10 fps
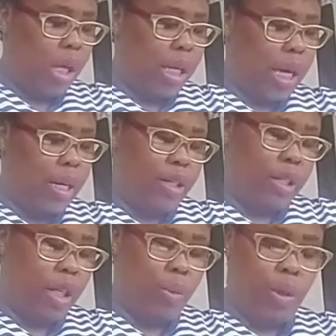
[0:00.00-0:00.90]
Okay, here's
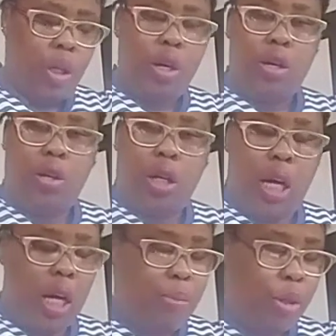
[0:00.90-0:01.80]
another one. Your
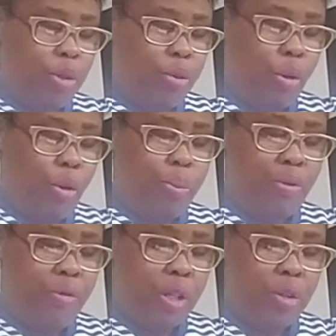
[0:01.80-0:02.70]
calm, controlled,
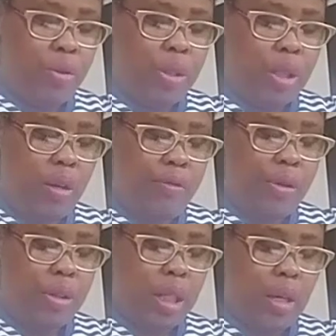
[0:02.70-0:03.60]
professional self
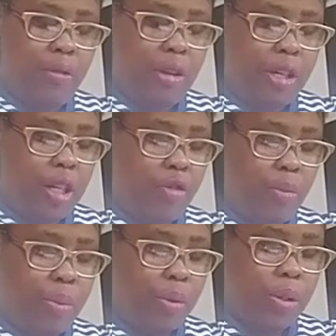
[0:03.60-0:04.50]
feels like a very
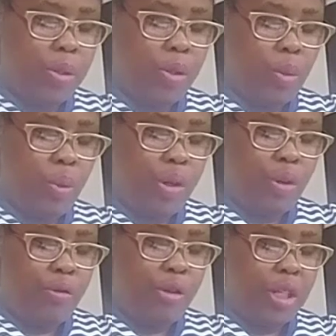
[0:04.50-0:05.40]
different person to the one
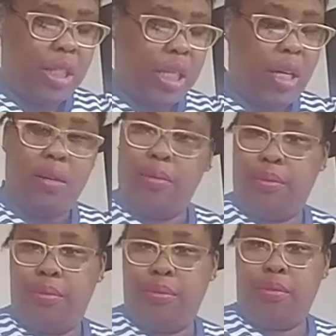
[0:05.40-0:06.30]
your friends see.
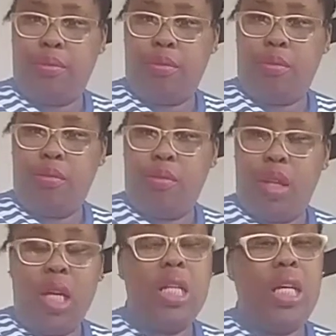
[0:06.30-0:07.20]

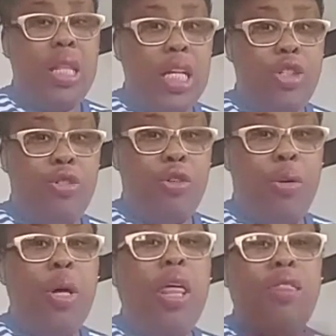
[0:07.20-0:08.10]
Now, that's
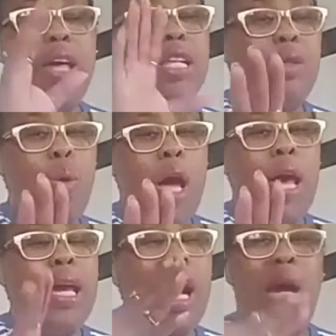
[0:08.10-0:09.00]
true. That's
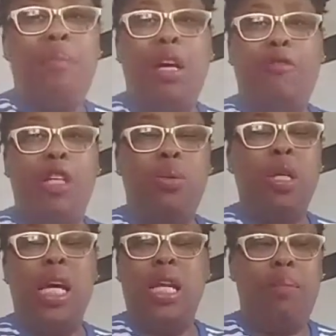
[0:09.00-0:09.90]
why I'm not friends
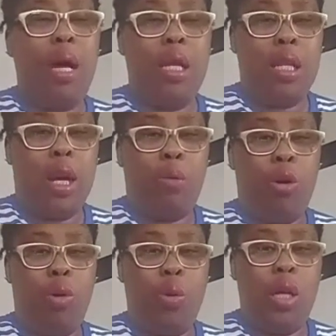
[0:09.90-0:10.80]
with anybody that I
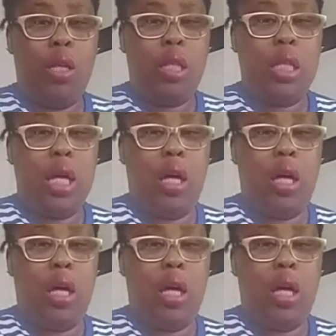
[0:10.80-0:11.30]
work with